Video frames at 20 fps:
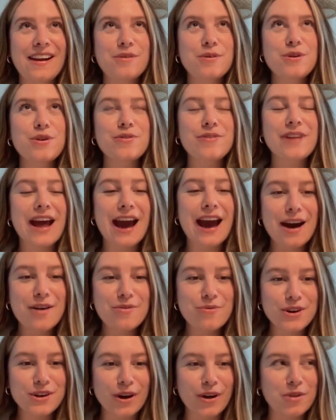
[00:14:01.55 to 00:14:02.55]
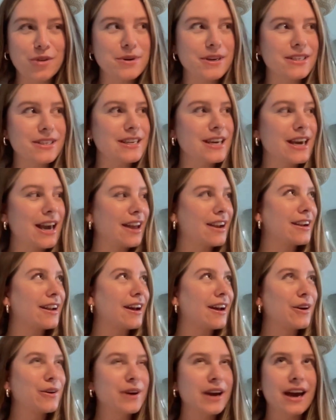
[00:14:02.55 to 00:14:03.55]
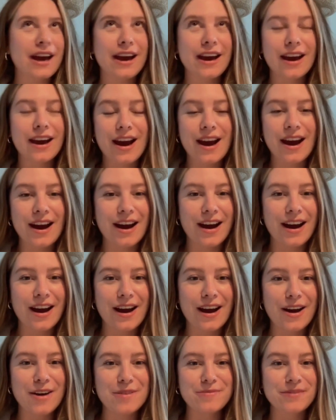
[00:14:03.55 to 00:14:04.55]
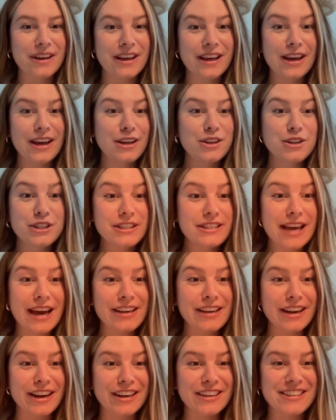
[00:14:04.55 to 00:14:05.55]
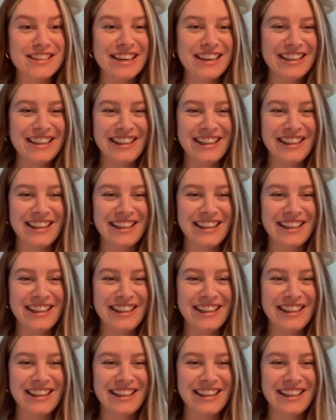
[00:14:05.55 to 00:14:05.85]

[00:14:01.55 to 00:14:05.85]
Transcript: We don't even have $1 bills in Canada. Okay, 10 years.